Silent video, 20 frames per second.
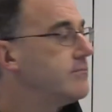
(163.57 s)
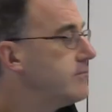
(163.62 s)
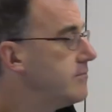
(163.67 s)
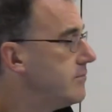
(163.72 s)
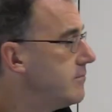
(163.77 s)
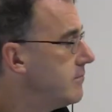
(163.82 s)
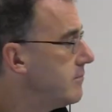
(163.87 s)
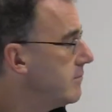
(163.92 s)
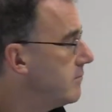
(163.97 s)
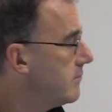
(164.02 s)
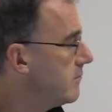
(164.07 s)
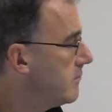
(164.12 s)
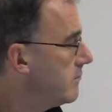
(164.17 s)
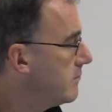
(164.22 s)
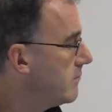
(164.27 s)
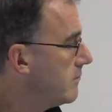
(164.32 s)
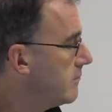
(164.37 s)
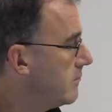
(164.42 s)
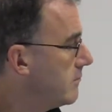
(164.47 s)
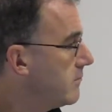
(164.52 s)

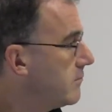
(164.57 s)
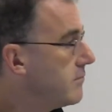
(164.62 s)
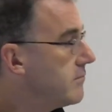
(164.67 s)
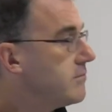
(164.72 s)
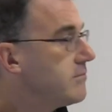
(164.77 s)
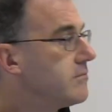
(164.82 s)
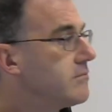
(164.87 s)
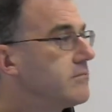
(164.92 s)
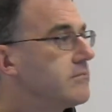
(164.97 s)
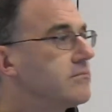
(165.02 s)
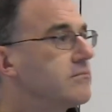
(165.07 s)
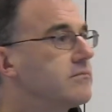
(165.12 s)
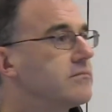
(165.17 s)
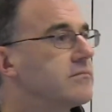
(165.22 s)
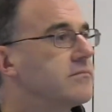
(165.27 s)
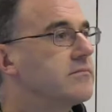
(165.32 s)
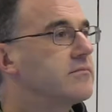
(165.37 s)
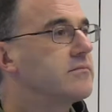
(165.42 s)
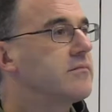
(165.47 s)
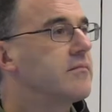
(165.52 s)

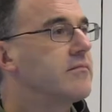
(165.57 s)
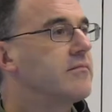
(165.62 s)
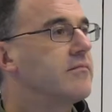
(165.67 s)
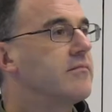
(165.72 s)
Nothing is said.